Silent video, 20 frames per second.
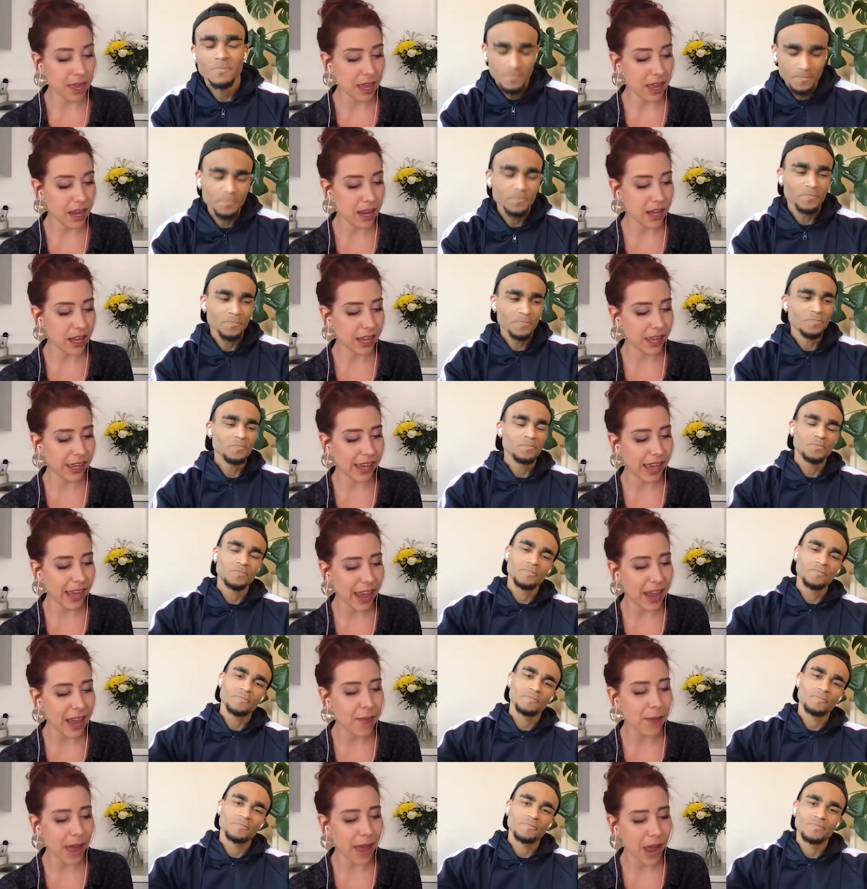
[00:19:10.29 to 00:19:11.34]
Speaker 1: It
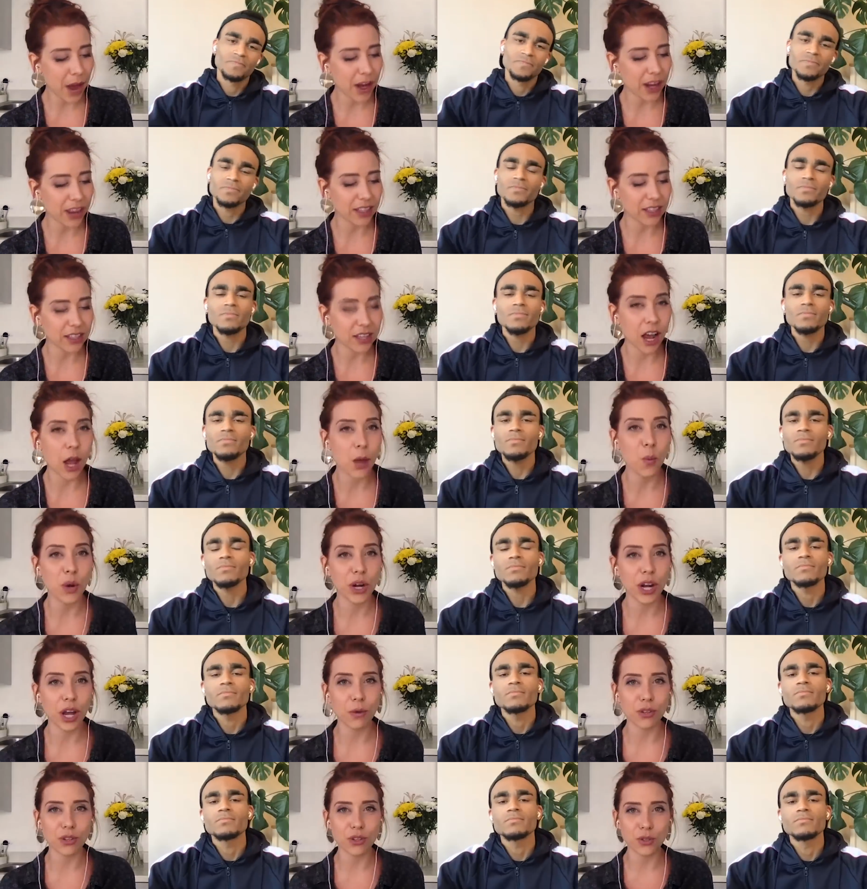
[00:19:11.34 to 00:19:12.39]
came out at the time when
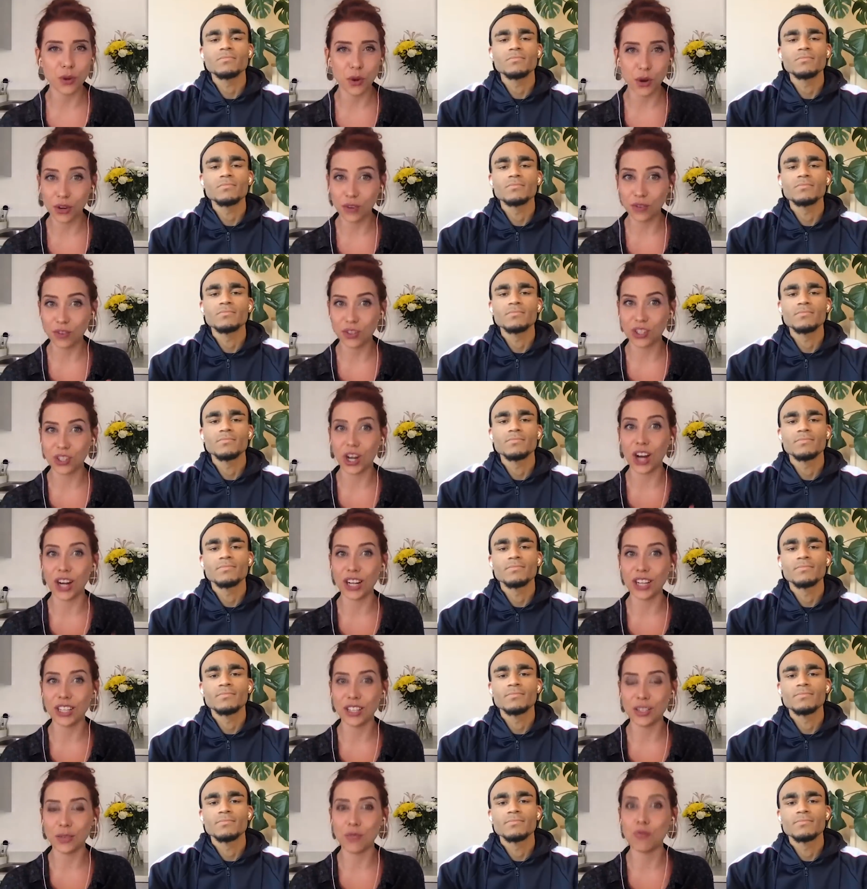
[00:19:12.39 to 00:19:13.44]
I was sort of
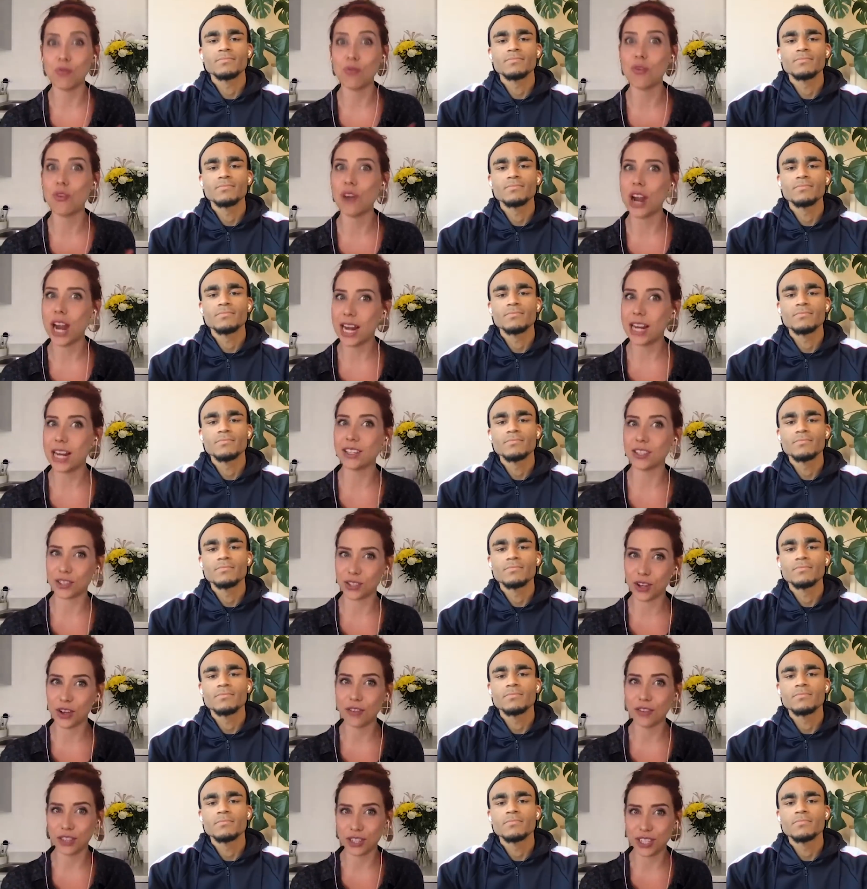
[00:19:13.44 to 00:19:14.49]
starting to really
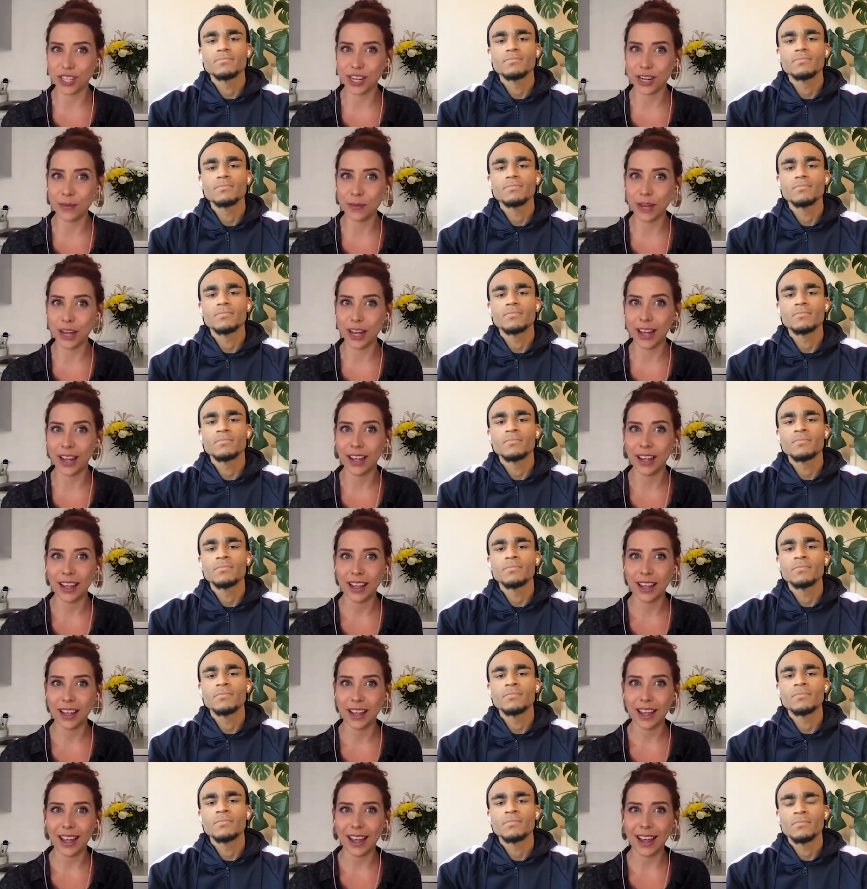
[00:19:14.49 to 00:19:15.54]
discover cinema
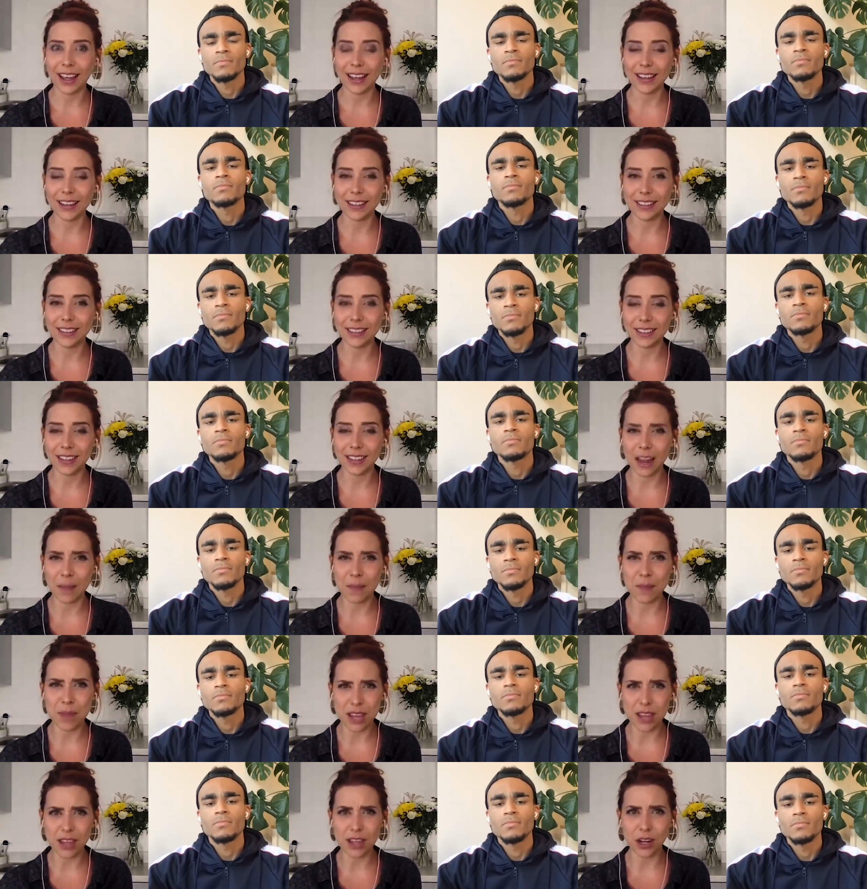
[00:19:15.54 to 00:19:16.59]
and and
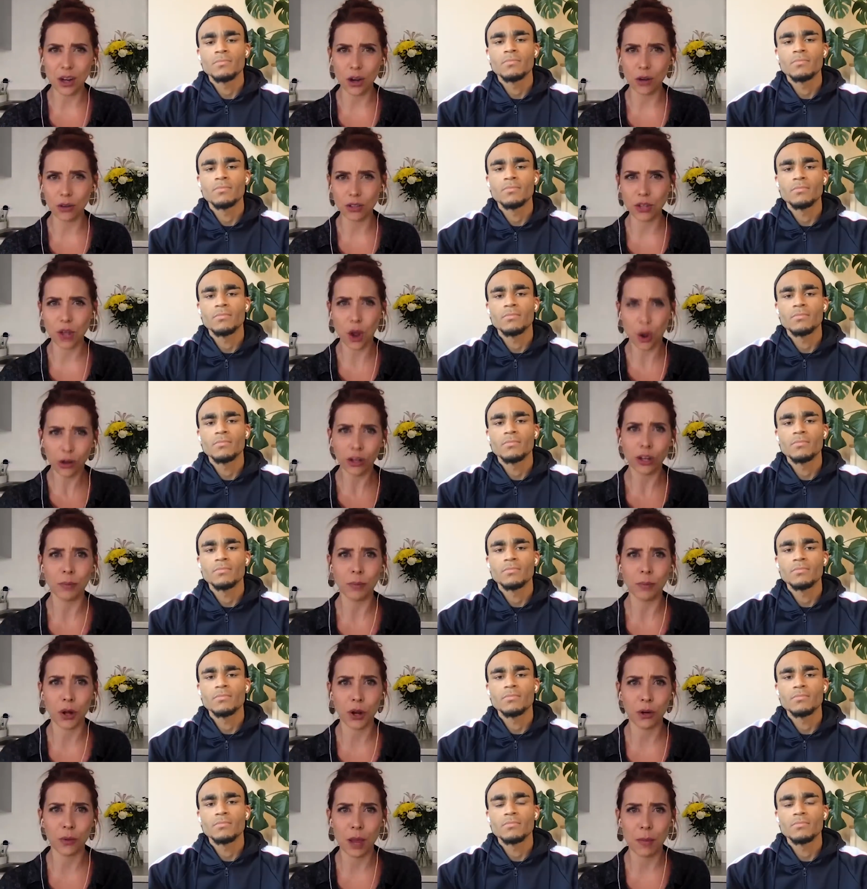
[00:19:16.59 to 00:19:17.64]
be you know totally
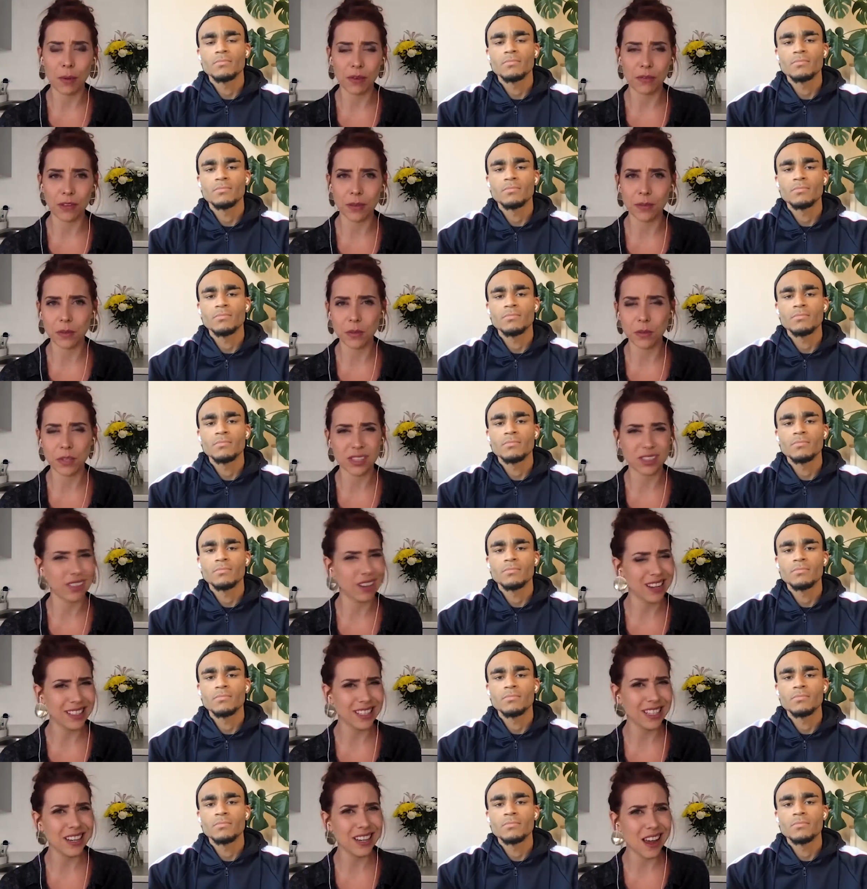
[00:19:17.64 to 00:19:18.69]
blown away by films. It was
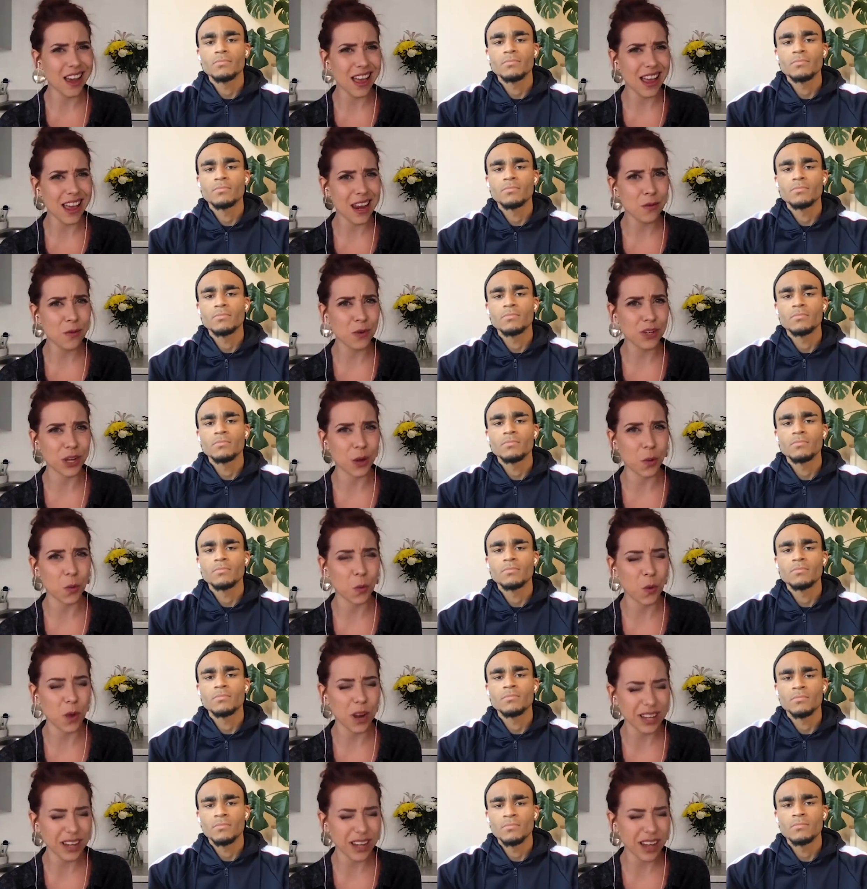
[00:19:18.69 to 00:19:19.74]
99, which I
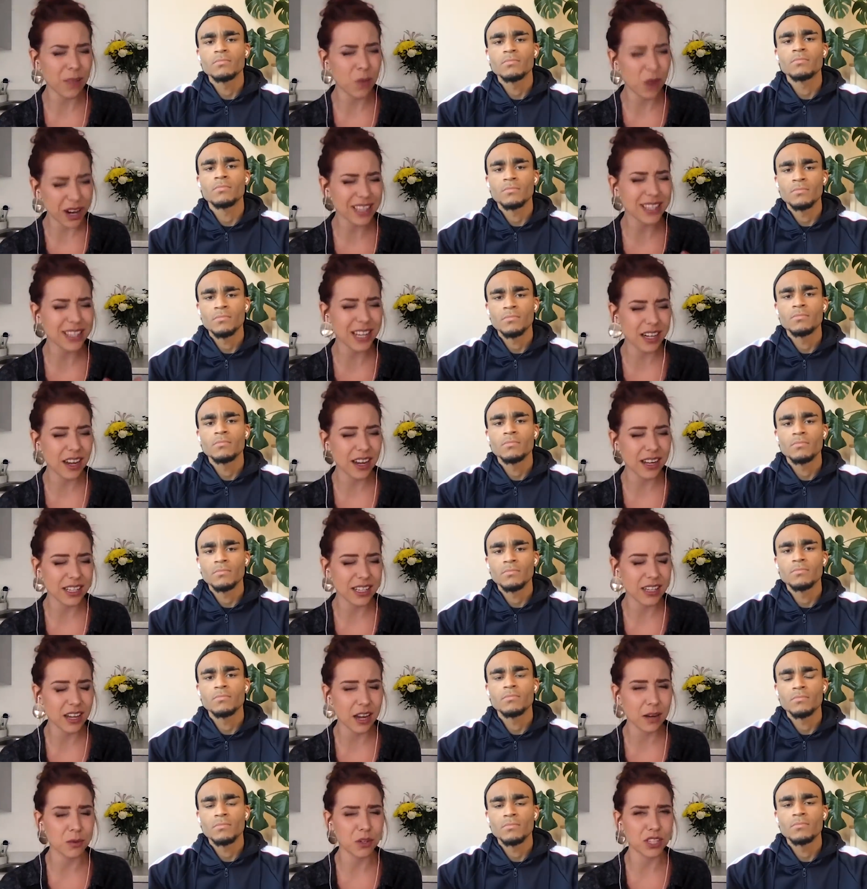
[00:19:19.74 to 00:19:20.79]
want I want to say
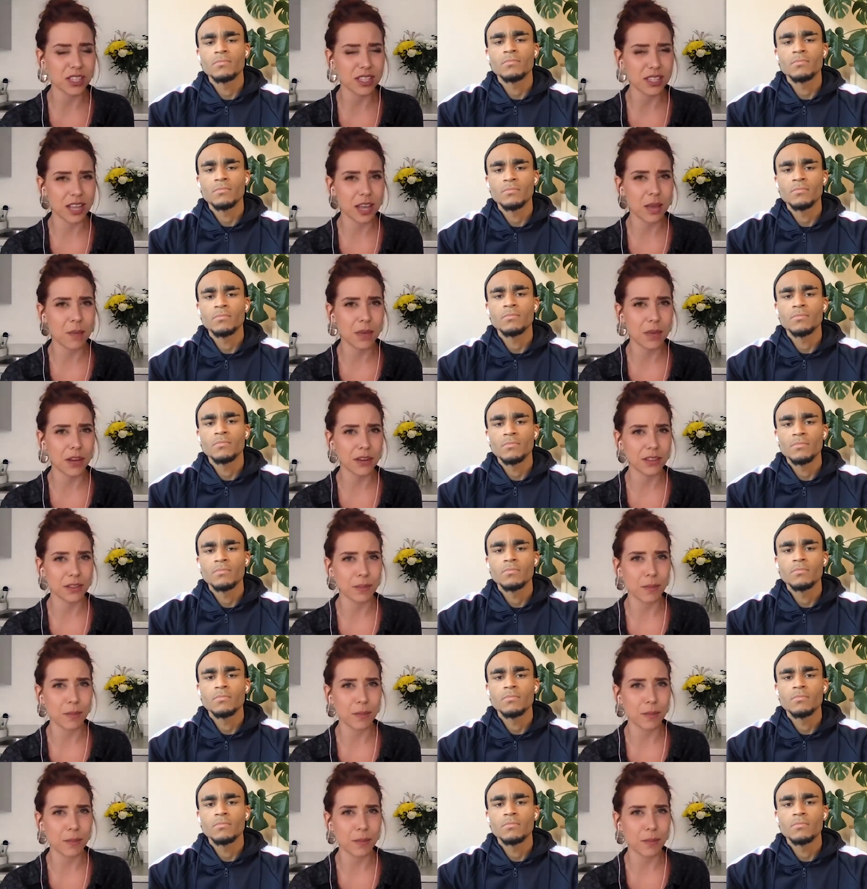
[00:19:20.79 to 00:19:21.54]
99, which is the same year as The